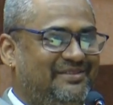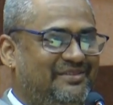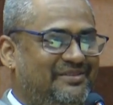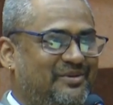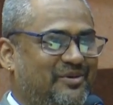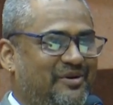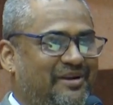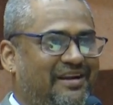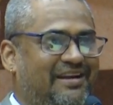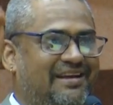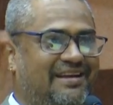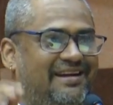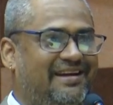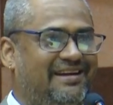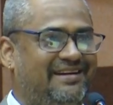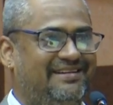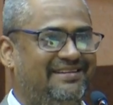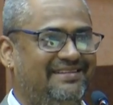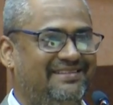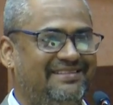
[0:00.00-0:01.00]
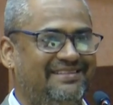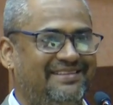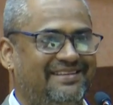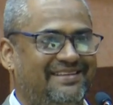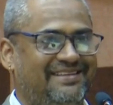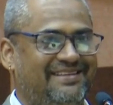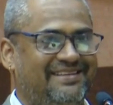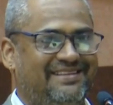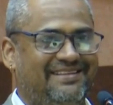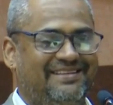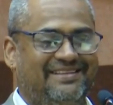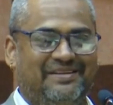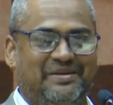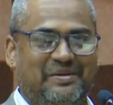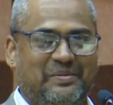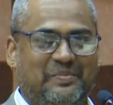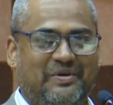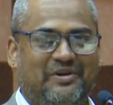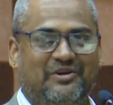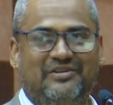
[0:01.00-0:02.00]
So really great.
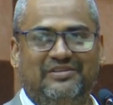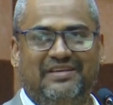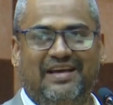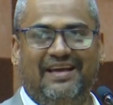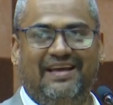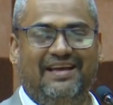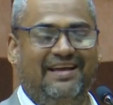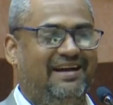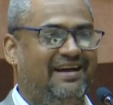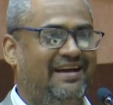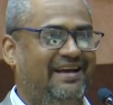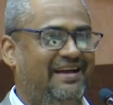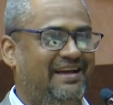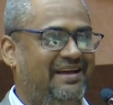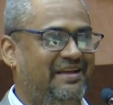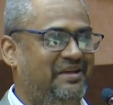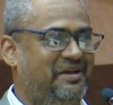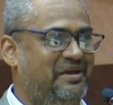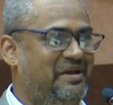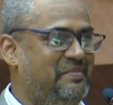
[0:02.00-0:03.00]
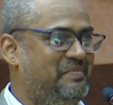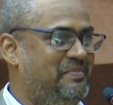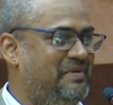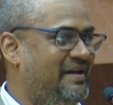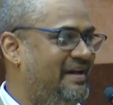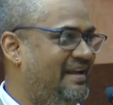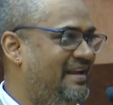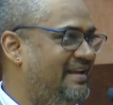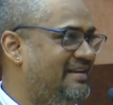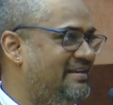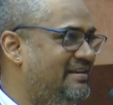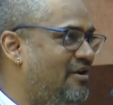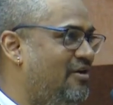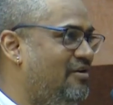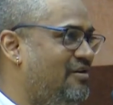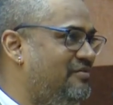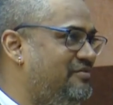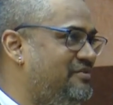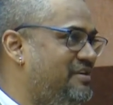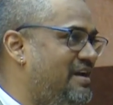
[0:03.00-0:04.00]
Because I keep hearing a
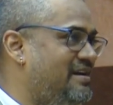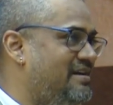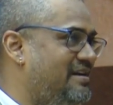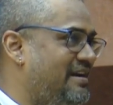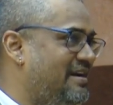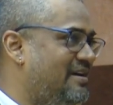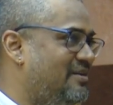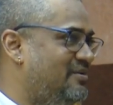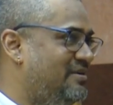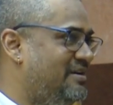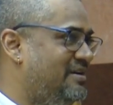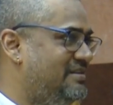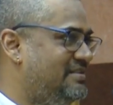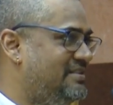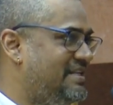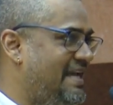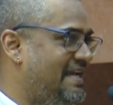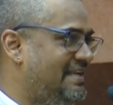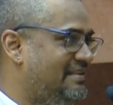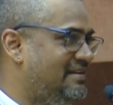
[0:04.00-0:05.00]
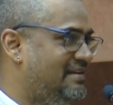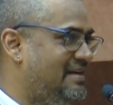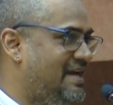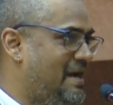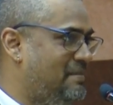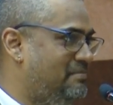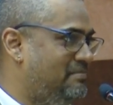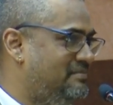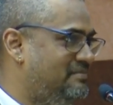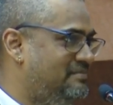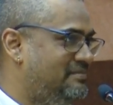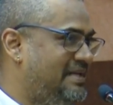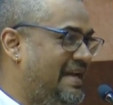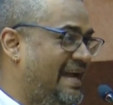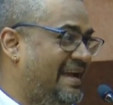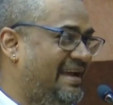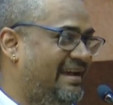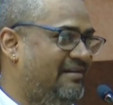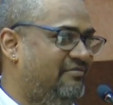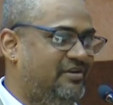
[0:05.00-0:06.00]
lot of chartered accountants saying that I am
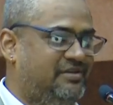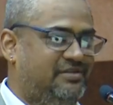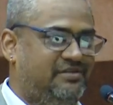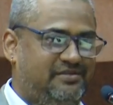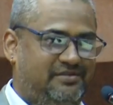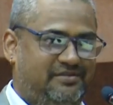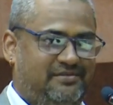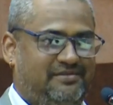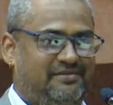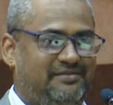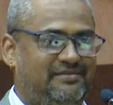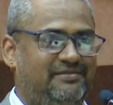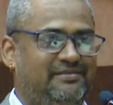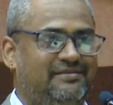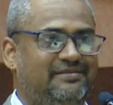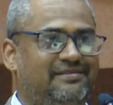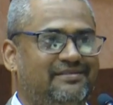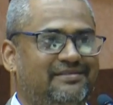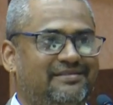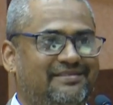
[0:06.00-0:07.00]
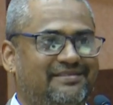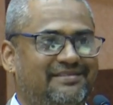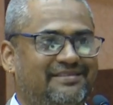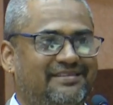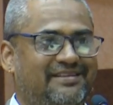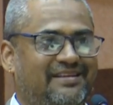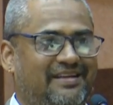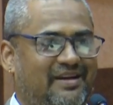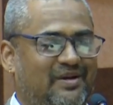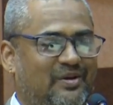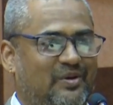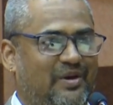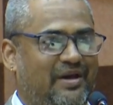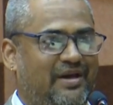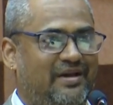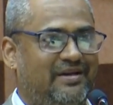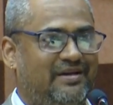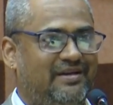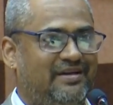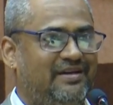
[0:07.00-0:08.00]
tech averse.
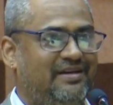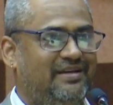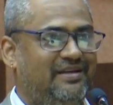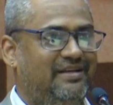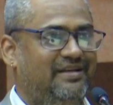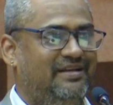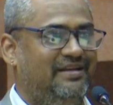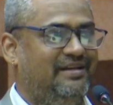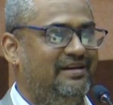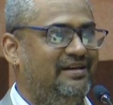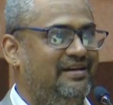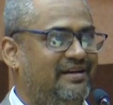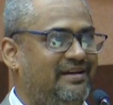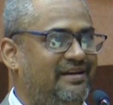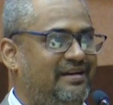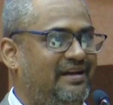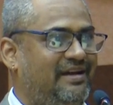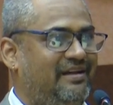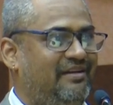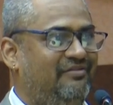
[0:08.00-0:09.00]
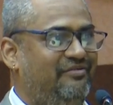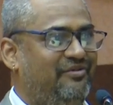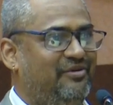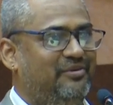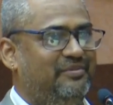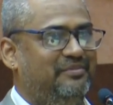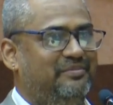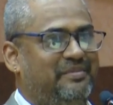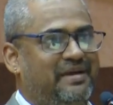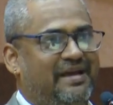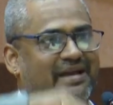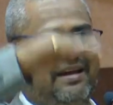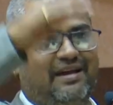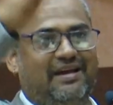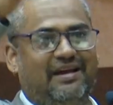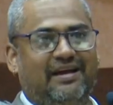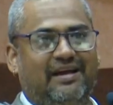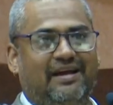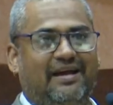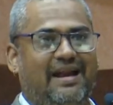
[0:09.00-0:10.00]
Okay. Like if you make
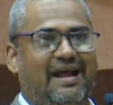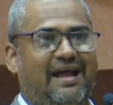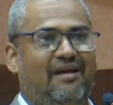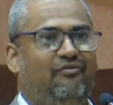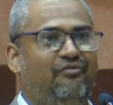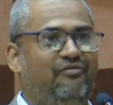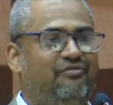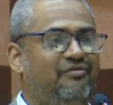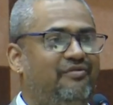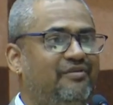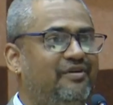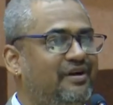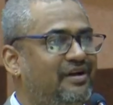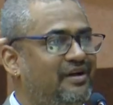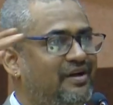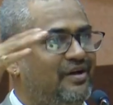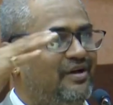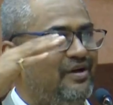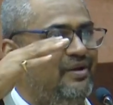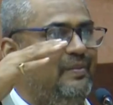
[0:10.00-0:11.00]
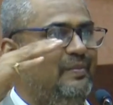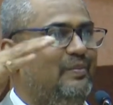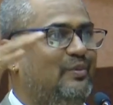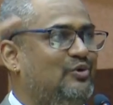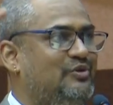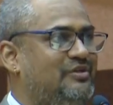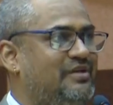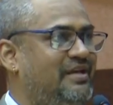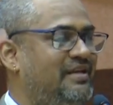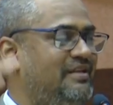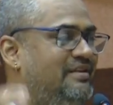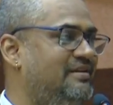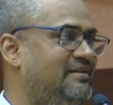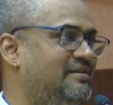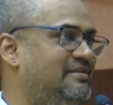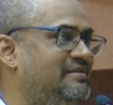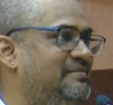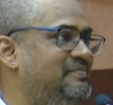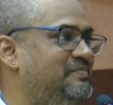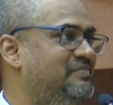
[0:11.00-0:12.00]
a graph, mostly
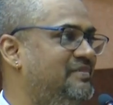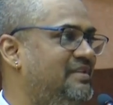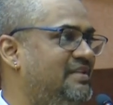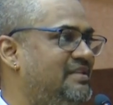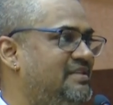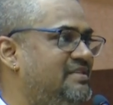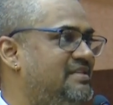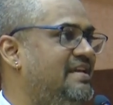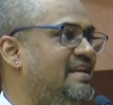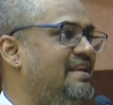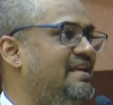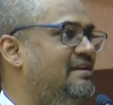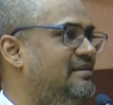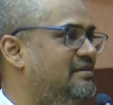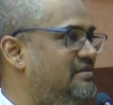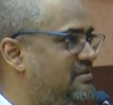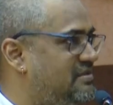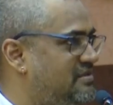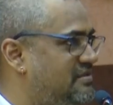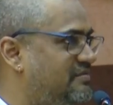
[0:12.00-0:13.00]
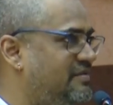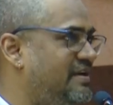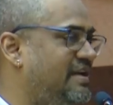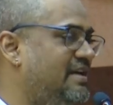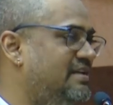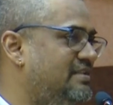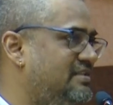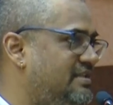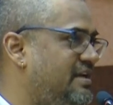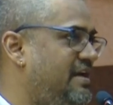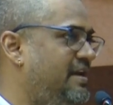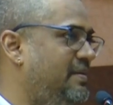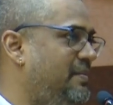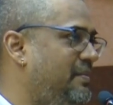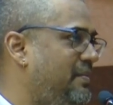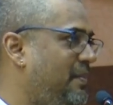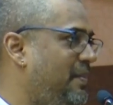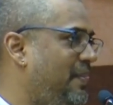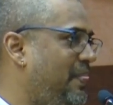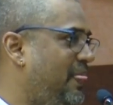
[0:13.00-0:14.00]
the seniors, we can say,
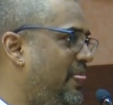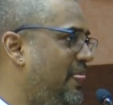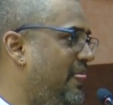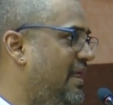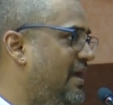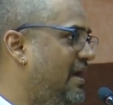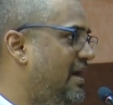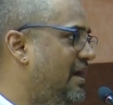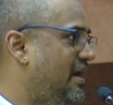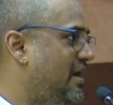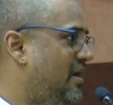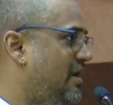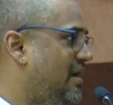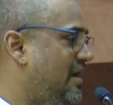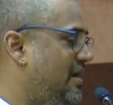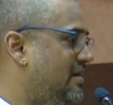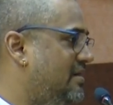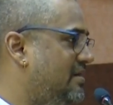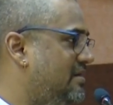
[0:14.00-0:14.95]
okay,